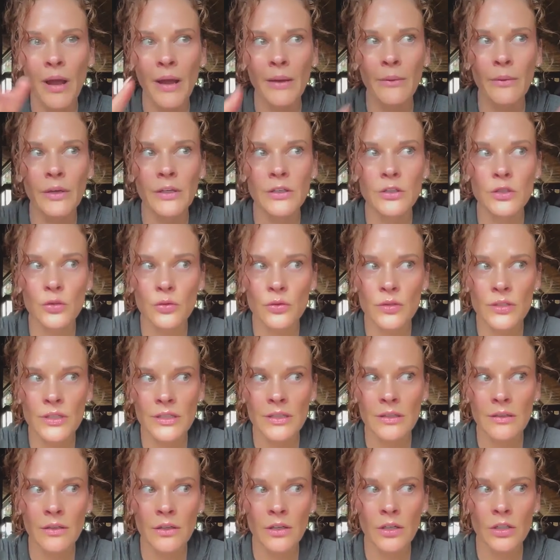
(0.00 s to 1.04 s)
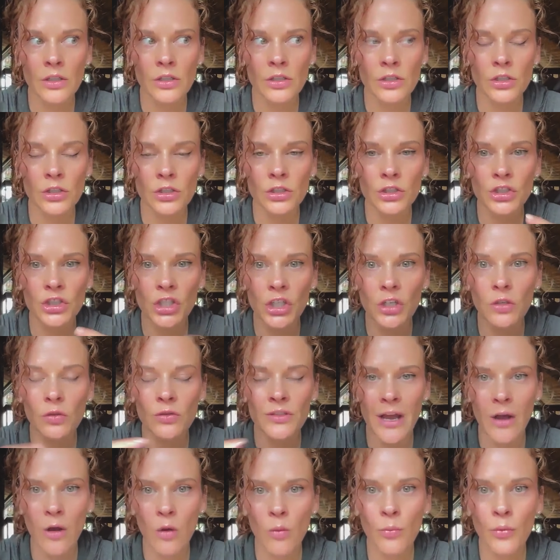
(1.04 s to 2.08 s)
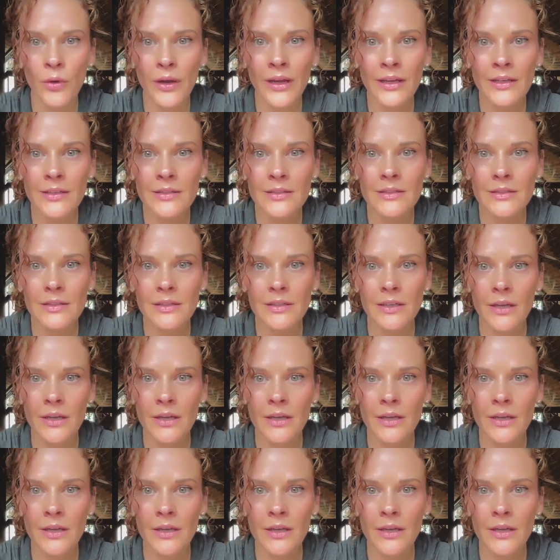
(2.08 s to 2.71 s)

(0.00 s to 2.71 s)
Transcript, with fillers: By reducing shingles outbreaks,